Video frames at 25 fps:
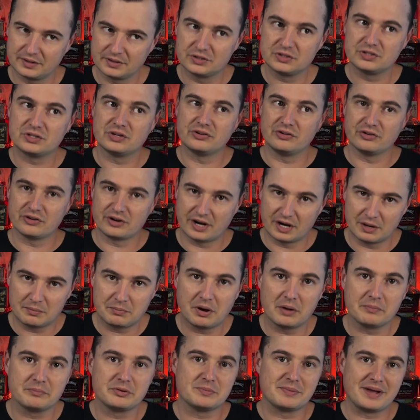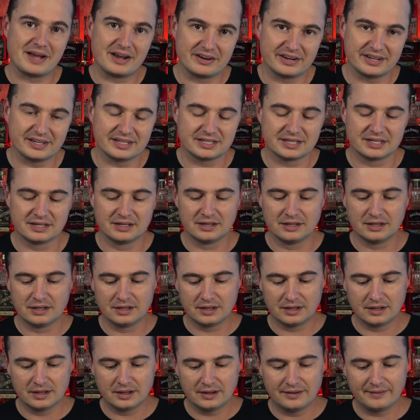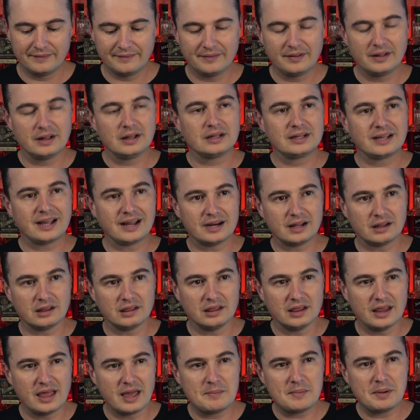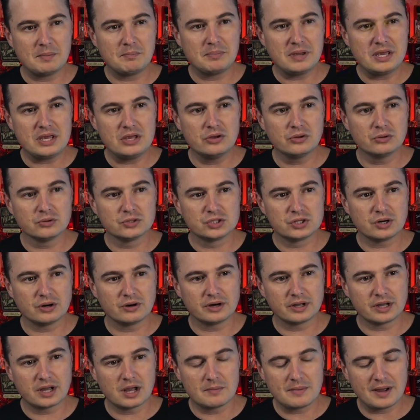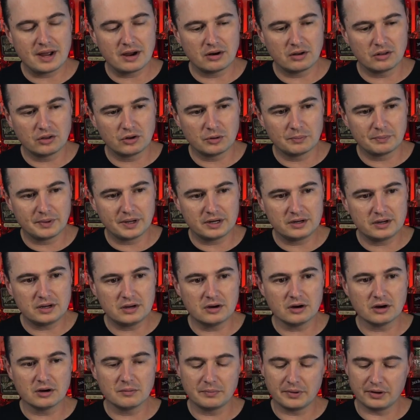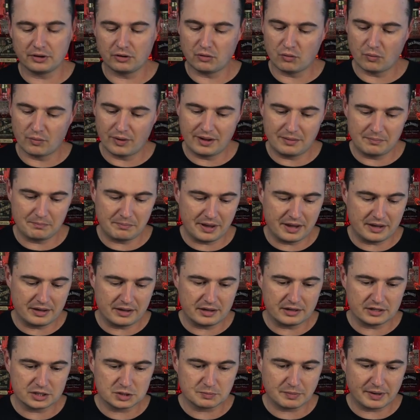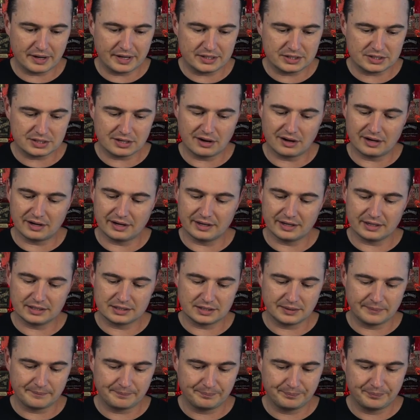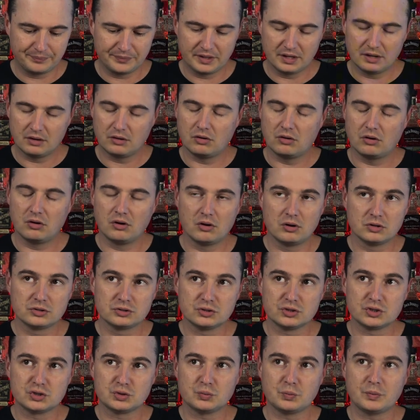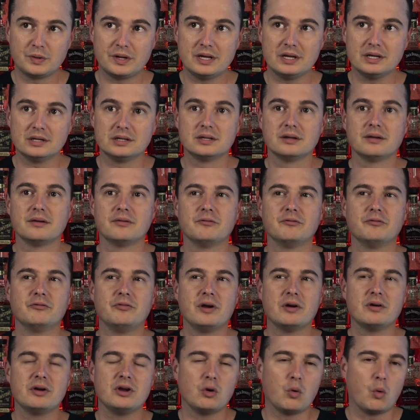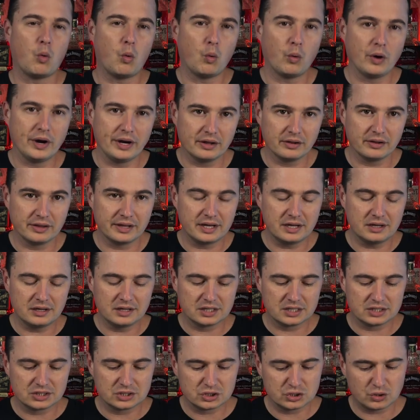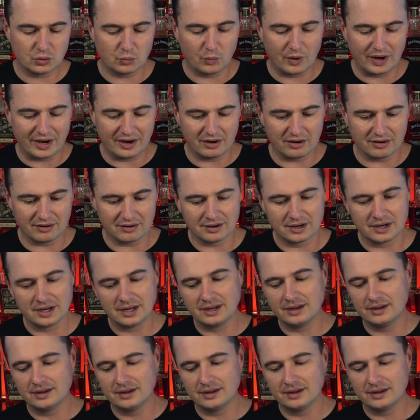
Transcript: So you're kind of pumped about it. Kind of lemon peel starting to come out a little bit here, but great baking spice on it. Ultra sweet, very oily, to where